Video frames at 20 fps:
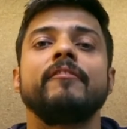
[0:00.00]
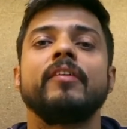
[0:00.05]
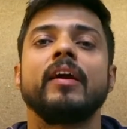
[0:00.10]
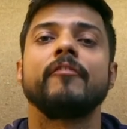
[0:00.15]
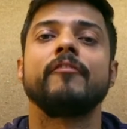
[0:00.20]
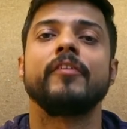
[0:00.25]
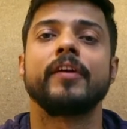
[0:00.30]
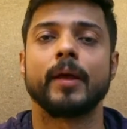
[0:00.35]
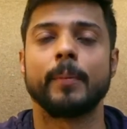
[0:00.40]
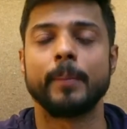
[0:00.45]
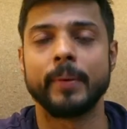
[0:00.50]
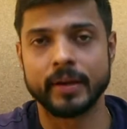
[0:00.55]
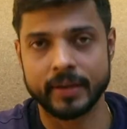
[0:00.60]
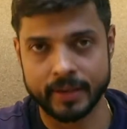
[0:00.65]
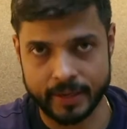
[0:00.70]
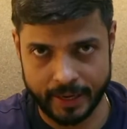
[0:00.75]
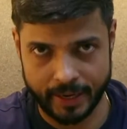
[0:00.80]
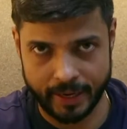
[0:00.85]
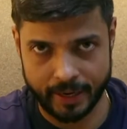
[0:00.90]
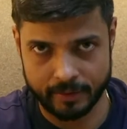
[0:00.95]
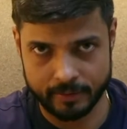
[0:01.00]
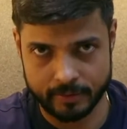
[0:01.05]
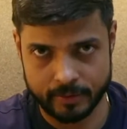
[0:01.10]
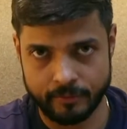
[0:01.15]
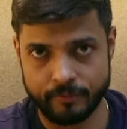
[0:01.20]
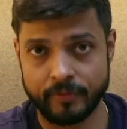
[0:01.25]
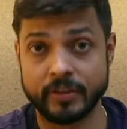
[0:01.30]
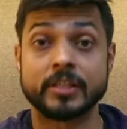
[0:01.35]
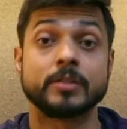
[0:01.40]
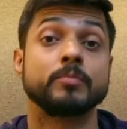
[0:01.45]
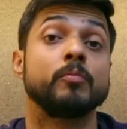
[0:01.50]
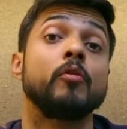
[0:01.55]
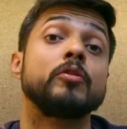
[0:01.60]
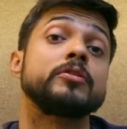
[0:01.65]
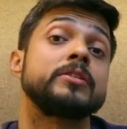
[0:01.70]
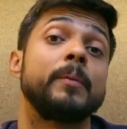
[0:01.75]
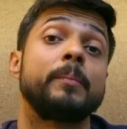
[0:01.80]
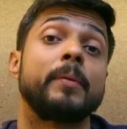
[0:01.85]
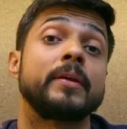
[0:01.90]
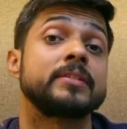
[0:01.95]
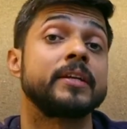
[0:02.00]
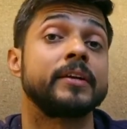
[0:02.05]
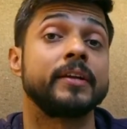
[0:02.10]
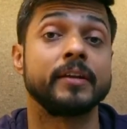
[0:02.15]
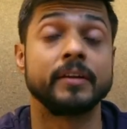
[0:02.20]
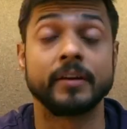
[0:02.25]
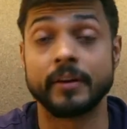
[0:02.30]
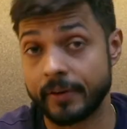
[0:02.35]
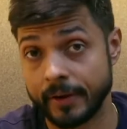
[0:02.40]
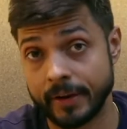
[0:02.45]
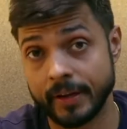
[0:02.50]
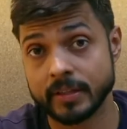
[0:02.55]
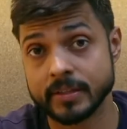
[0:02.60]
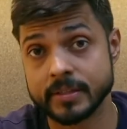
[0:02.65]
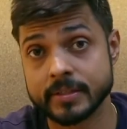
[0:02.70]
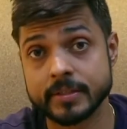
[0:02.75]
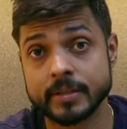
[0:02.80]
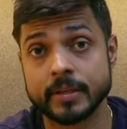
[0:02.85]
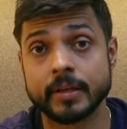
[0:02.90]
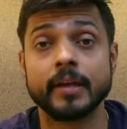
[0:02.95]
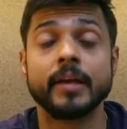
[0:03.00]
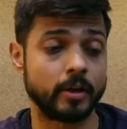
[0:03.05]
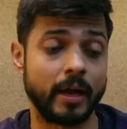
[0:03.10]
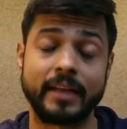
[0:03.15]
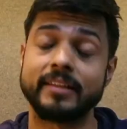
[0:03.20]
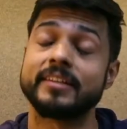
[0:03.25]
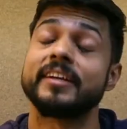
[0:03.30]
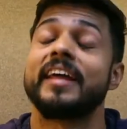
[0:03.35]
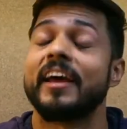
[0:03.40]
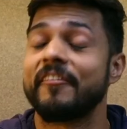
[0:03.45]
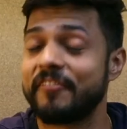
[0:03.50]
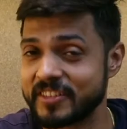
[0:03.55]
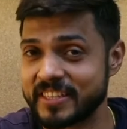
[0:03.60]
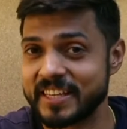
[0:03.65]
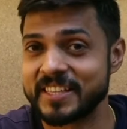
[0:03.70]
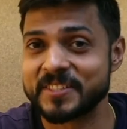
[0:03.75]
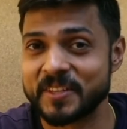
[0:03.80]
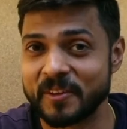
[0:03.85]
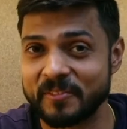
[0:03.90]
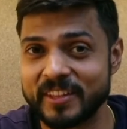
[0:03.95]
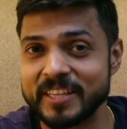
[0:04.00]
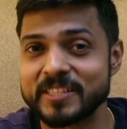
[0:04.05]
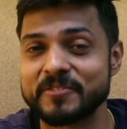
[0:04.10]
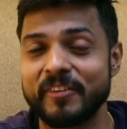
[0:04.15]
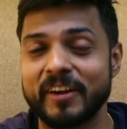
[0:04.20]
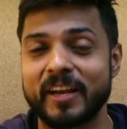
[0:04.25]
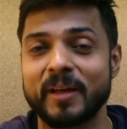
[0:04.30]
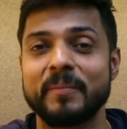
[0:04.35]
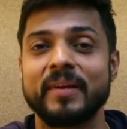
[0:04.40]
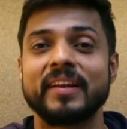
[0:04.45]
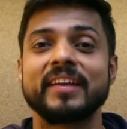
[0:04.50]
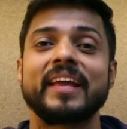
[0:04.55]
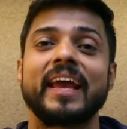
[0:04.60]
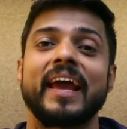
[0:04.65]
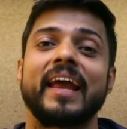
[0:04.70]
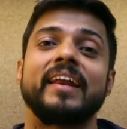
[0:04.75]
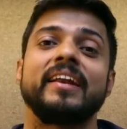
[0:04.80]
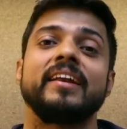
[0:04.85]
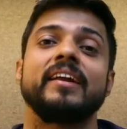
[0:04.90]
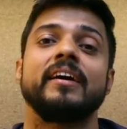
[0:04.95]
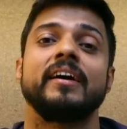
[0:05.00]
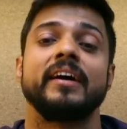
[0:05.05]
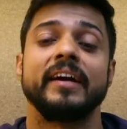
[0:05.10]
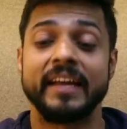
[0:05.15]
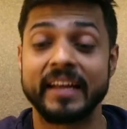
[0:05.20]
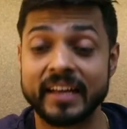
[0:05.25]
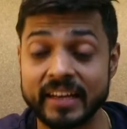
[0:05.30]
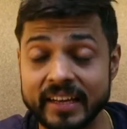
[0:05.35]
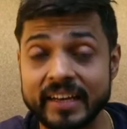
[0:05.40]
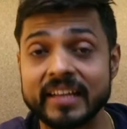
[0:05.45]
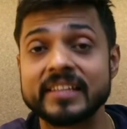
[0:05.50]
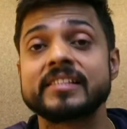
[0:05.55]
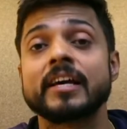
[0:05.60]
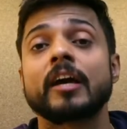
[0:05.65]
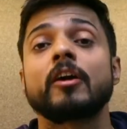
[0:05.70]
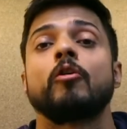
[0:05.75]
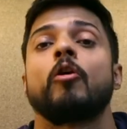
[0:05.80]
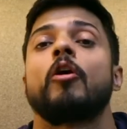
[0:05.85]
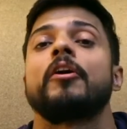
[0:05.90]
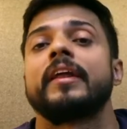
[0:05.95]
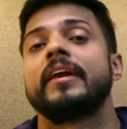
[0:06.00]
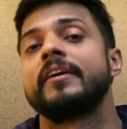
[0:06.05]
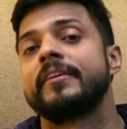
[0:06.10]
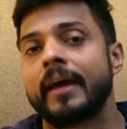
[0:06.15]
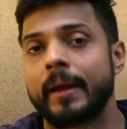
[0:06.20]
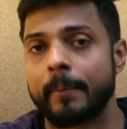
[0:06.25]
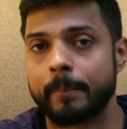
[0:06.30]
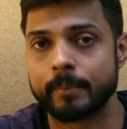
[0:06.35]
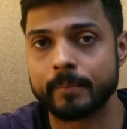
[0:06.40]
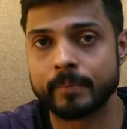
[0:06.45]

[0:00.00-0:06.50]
we have vitamin K, which is mostly present in greens. And the deficiency of this vitamin can increase the clotting time.